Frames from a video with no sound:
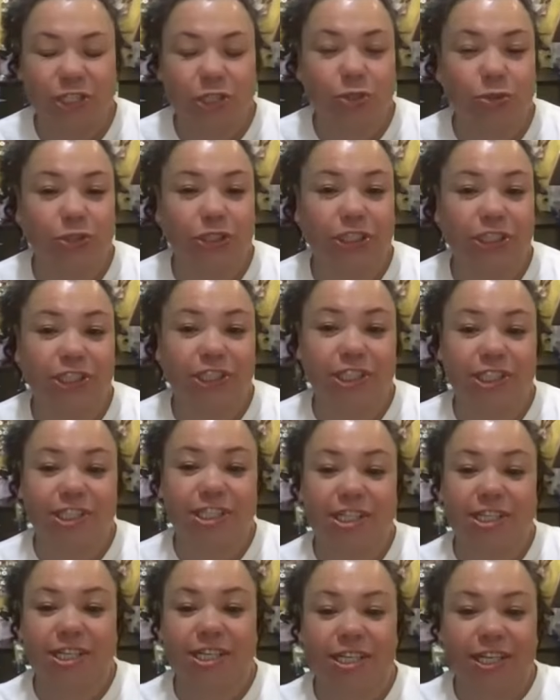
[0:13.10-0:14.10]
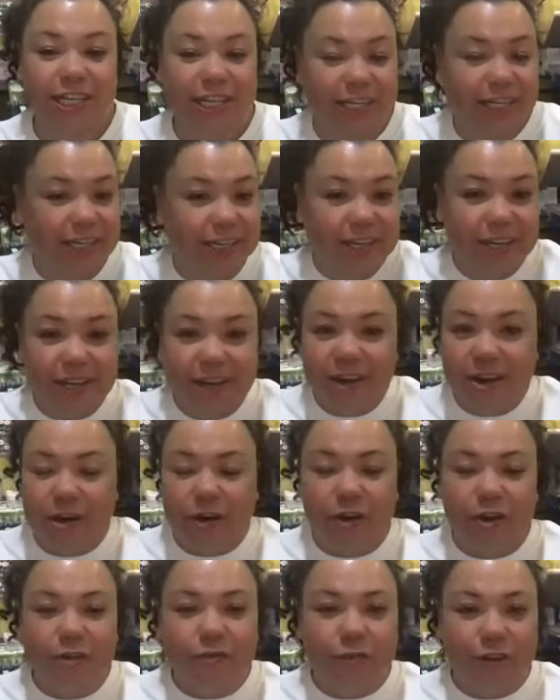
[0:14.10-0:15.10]
doing good and
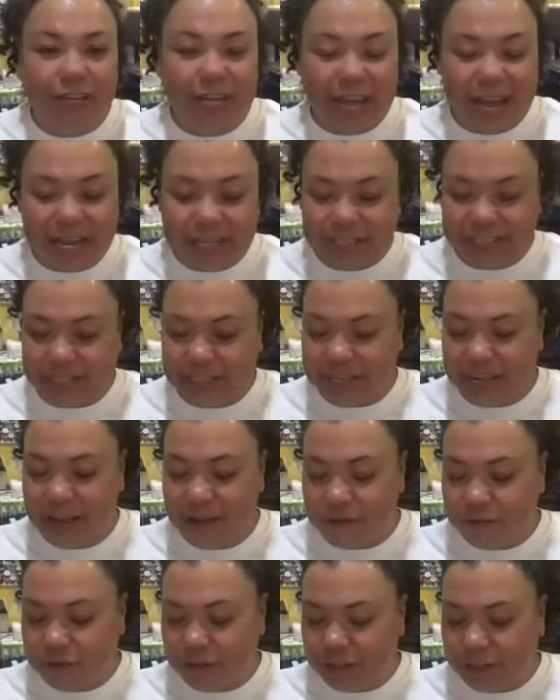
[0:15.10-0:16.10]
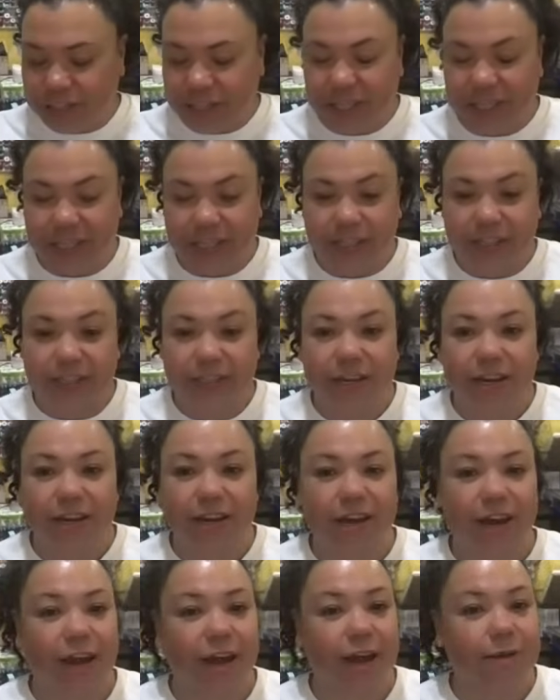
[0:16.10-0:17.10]
all relaxed and everything.
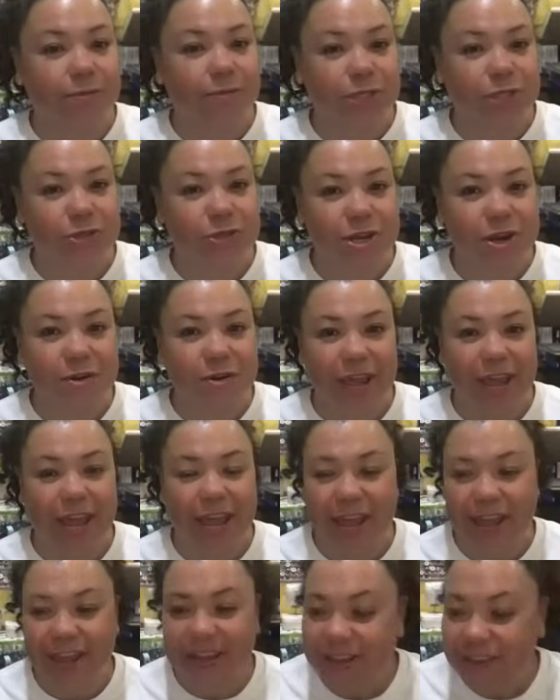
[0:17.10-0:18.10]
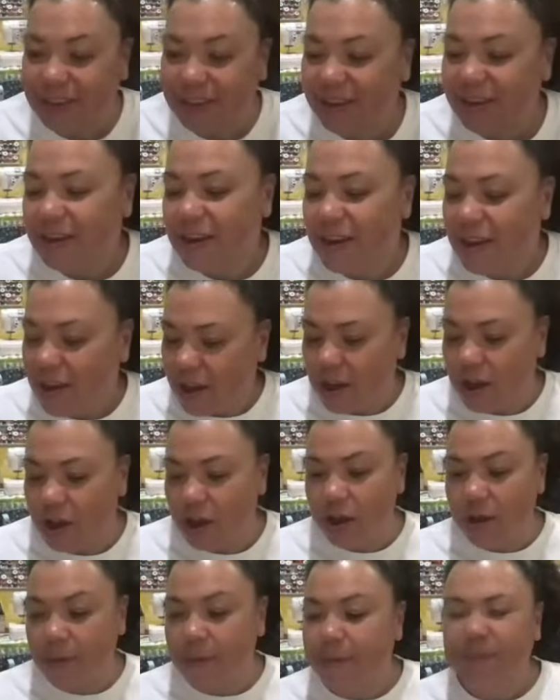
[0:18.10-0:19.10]
I'm doing okay.
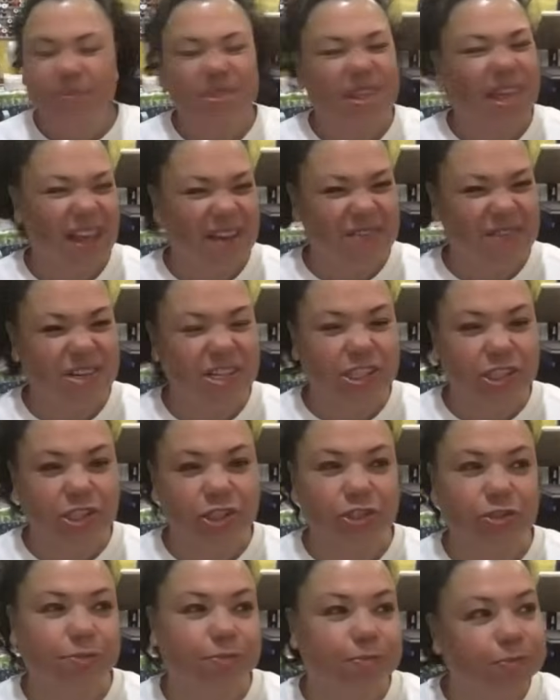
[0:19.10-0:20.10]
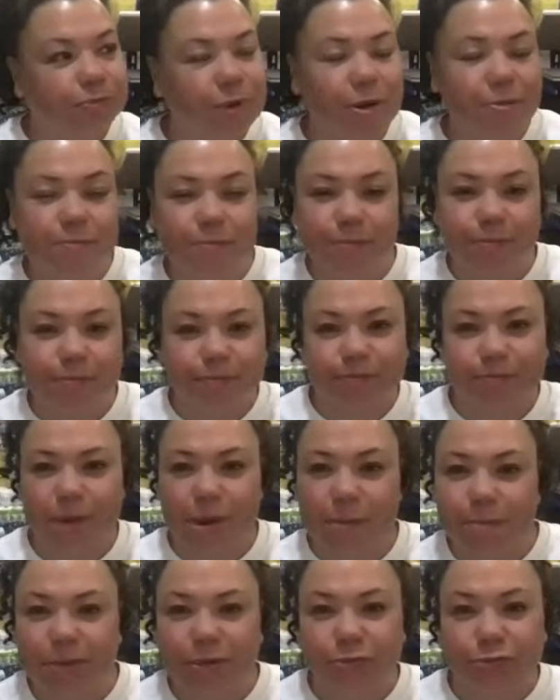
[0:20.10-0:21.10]
Having a little
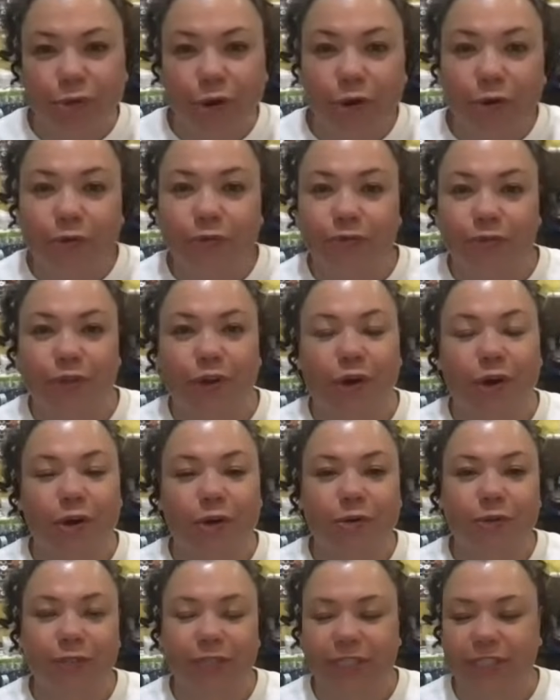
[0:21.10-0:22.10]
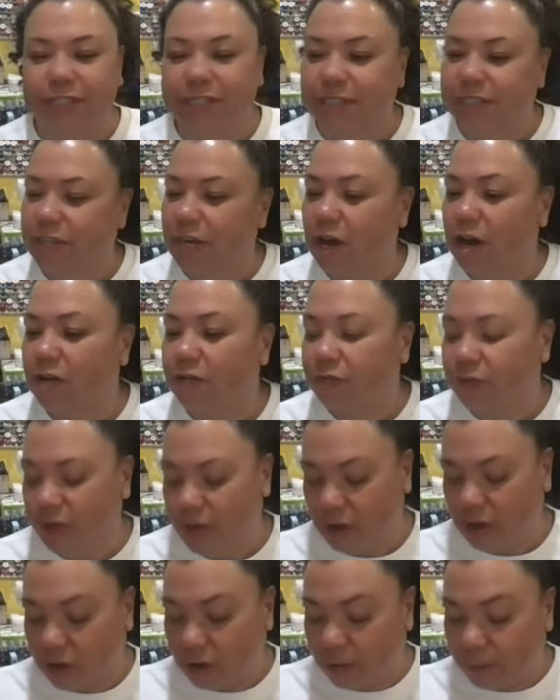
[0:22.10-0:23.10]
bumpy road though and stuff.
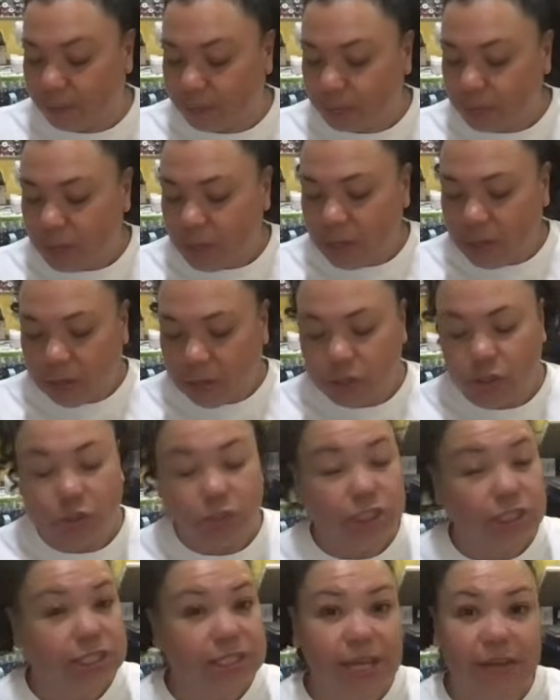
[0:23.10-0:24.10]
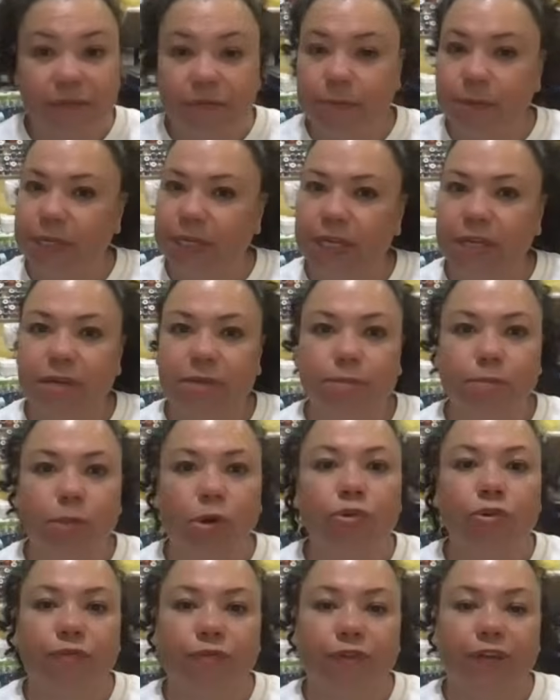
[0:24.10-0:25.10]
Just haven't been getting
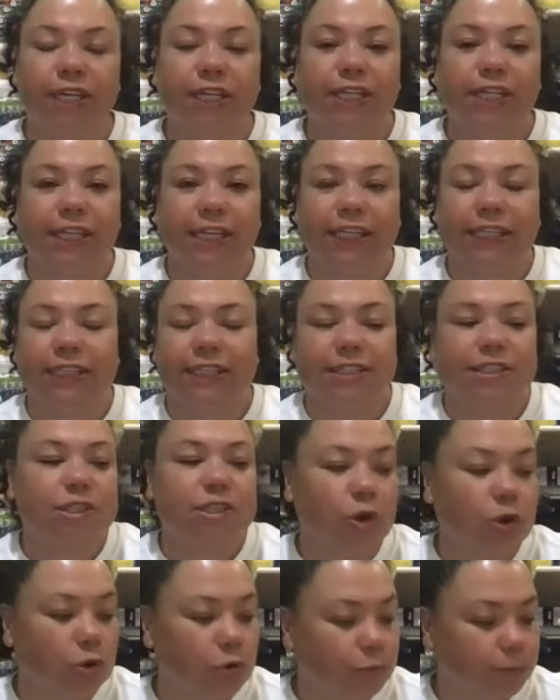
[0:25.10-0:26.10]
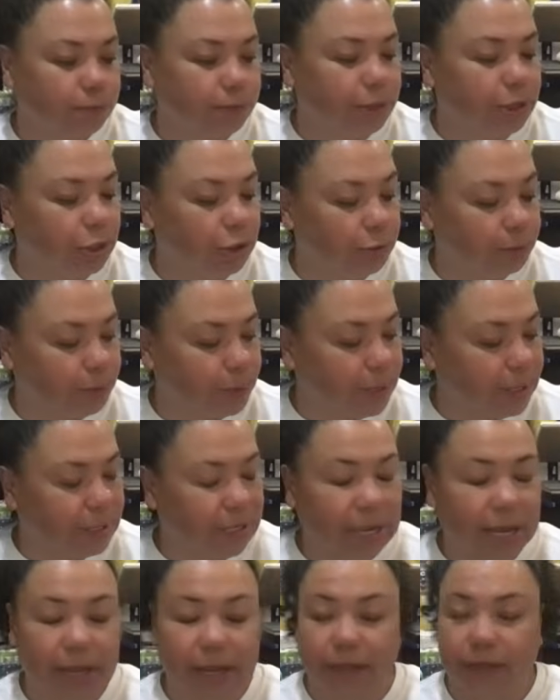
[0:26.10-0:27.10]
motivated lately. So, but
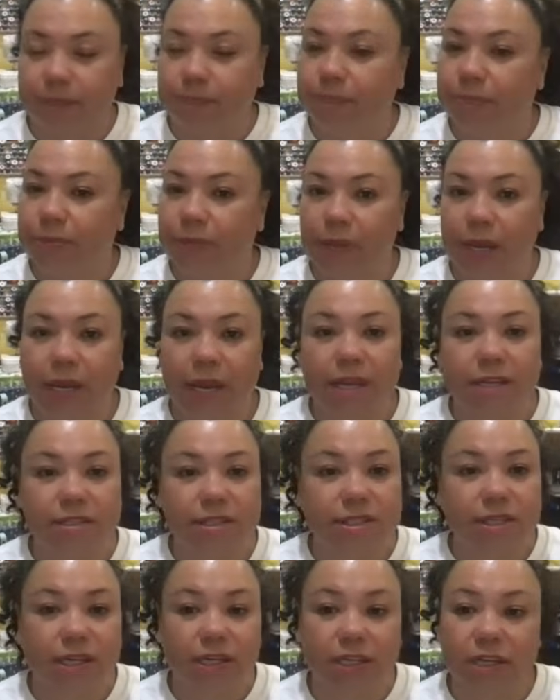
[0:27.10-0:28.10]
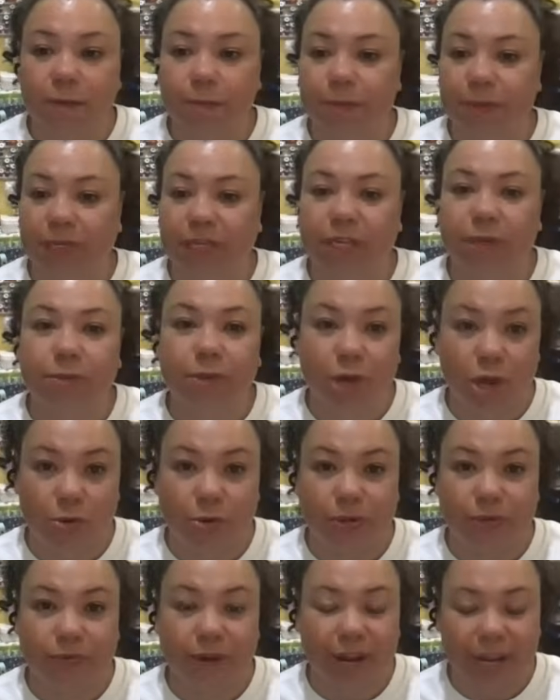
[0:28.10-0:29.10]
hey, I gotta suck it up and keep
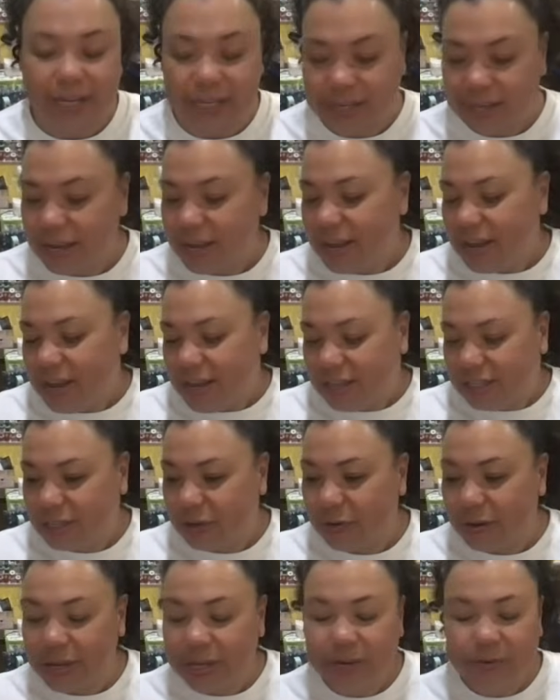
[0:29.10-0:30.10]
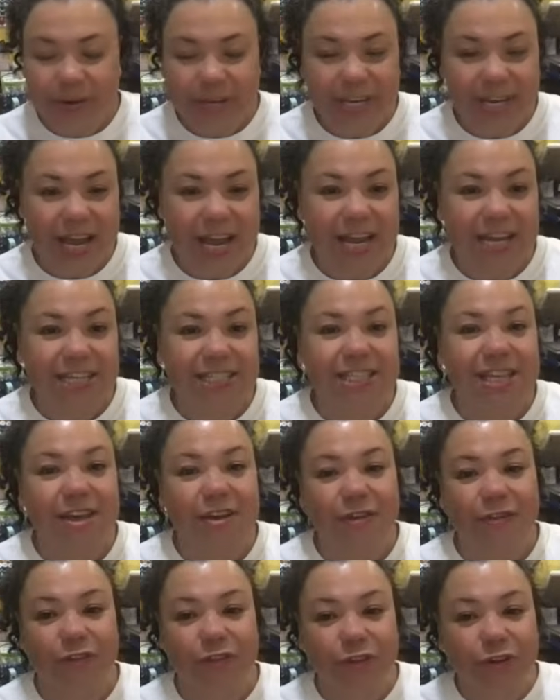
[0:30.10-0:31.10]
going, right? So anyway, guys,
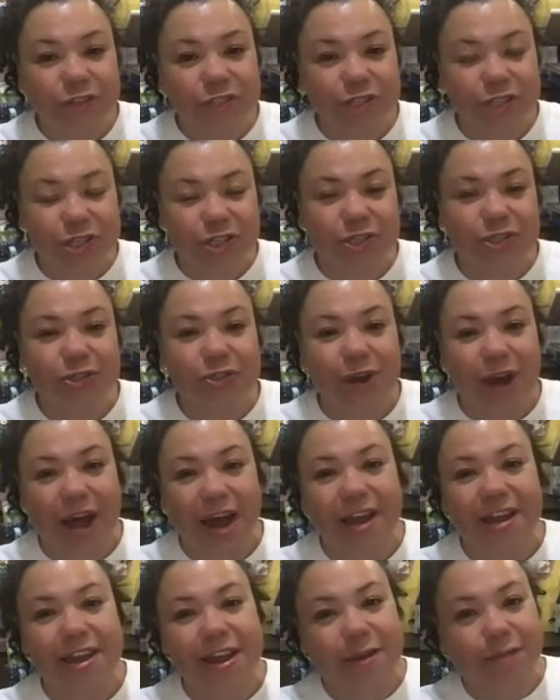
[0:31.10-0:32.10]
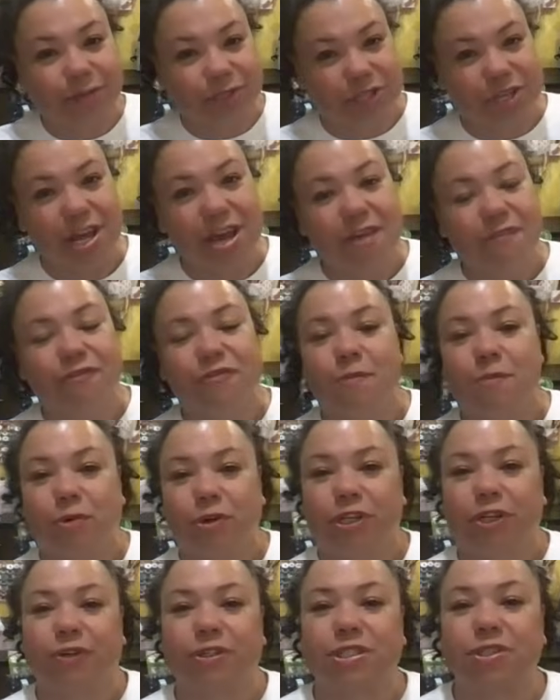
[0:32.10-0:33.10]
for those of you new, hi, I'm Jeanette from
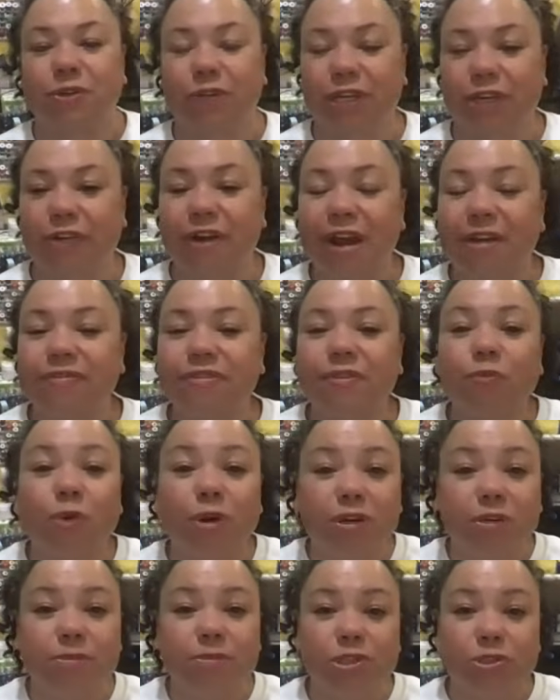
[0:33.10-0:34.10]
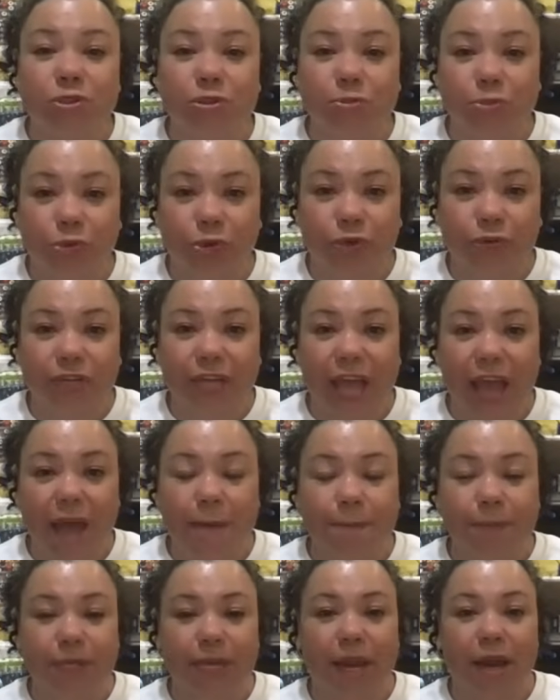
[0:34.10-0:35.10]
Bodega Sewing Craft, and welcome to Embroidery
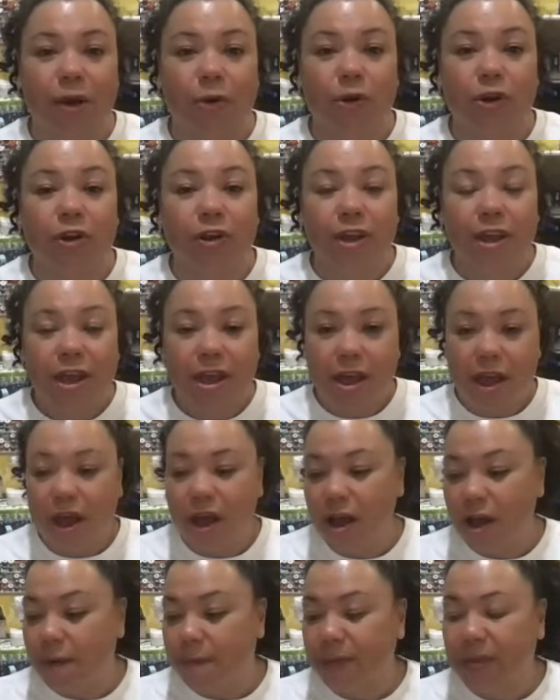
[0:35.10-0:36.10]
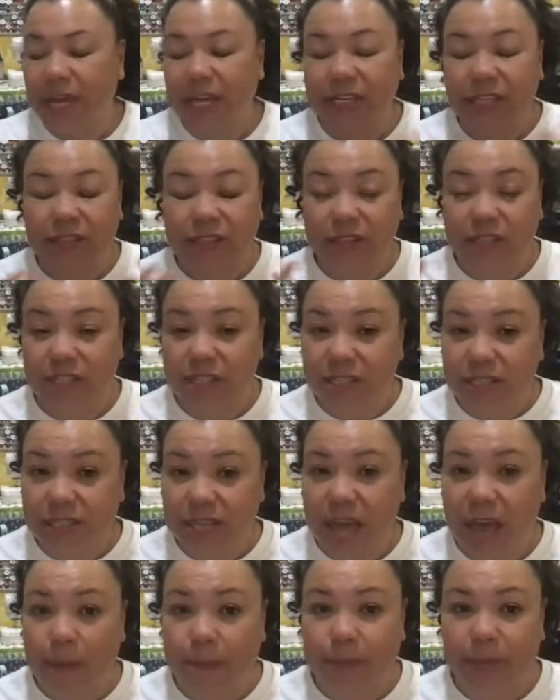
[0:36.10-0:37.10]
Happy Hour. And
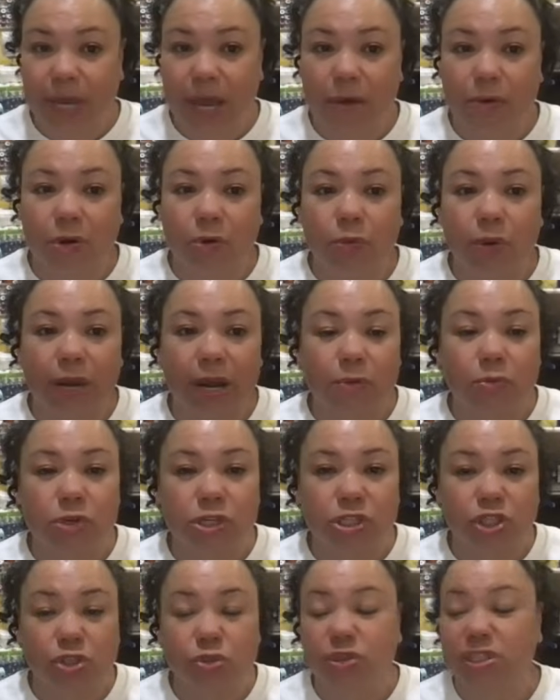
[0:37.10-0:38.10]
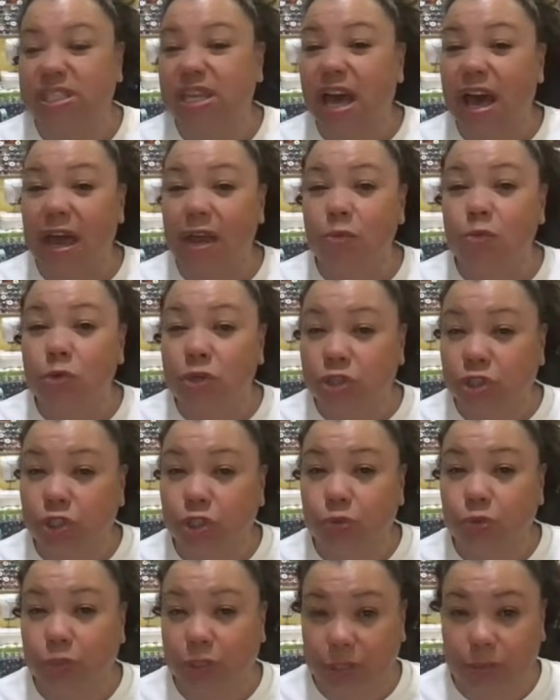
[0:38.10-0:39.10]
this happy hour, what I want to do is I want
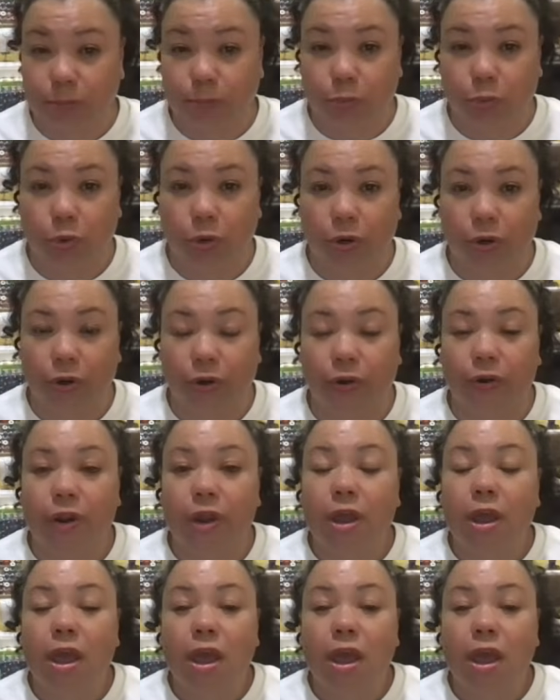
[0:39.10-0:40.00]
to embroider